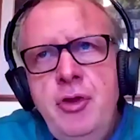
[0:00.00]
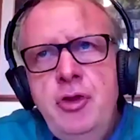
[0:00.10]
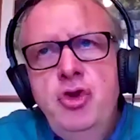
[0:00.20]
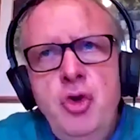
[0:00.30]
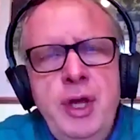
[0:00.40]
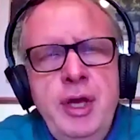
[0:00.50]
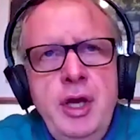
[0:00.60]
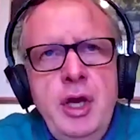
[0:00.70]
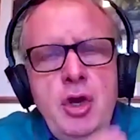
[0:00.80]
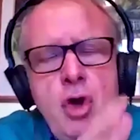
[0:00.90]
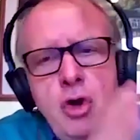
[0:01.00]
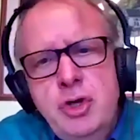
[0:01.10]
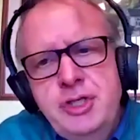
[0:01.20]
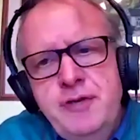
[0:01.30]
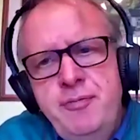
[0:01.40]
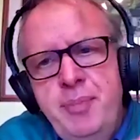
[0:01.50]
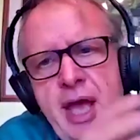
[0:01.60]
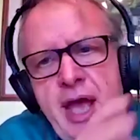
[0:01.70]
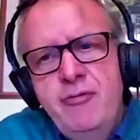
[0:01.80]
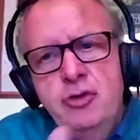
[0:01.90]
doing cognitive
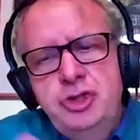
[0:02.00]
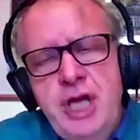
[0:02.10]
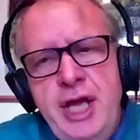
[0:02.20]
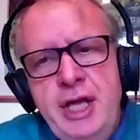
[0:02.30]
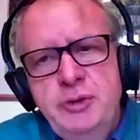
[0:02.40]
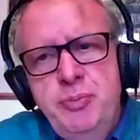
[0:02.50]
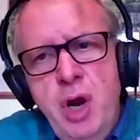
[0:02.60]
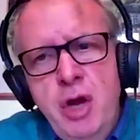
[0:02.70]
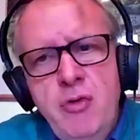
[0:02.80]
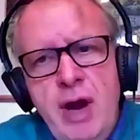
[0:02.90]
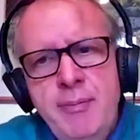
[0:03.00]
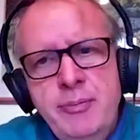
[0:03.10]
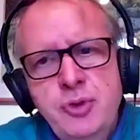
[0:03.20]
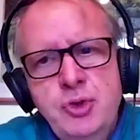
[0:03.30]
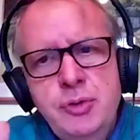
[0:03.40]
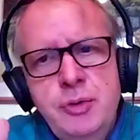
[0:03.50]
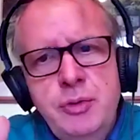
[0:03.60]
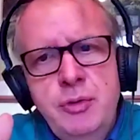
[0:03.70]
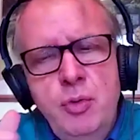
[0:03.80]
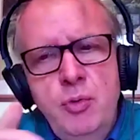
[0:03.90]
behavioral change programs
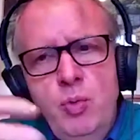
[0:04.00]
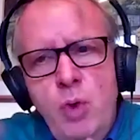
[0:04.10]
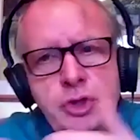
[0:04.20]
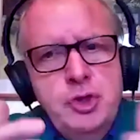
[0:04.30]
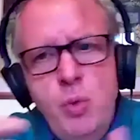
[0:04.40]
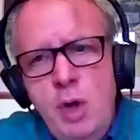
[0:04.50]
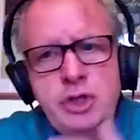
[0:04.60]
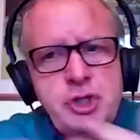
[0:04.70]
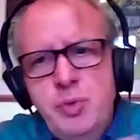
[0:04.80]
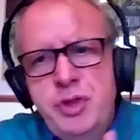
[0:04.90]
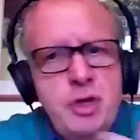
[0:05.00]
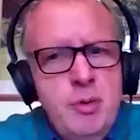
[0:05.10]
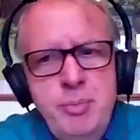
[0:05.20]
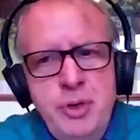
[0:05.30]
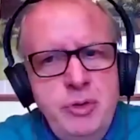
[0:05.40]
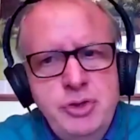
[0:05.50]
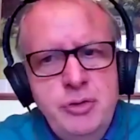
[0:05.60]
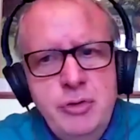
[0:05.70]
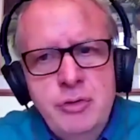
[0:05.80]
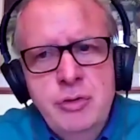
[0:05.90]
one to one just with the computer
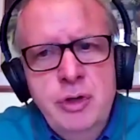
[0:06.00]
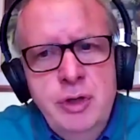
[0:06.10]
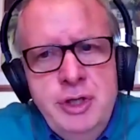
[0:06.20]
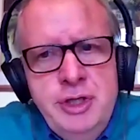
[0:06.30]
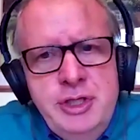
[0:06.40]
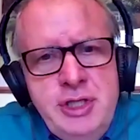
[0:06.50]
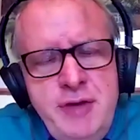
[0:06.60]
or sure.